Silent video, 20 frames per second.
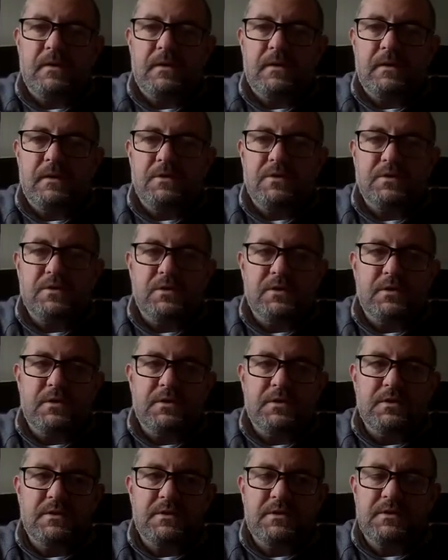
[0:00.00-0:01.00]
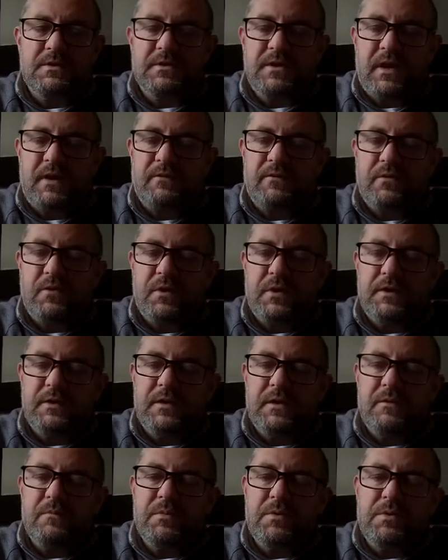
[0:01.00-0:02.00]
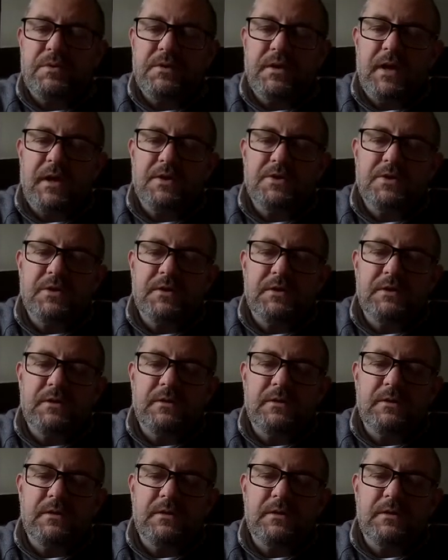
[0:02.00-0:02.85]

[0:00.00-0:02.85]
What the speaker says: that's your scaphoid protection.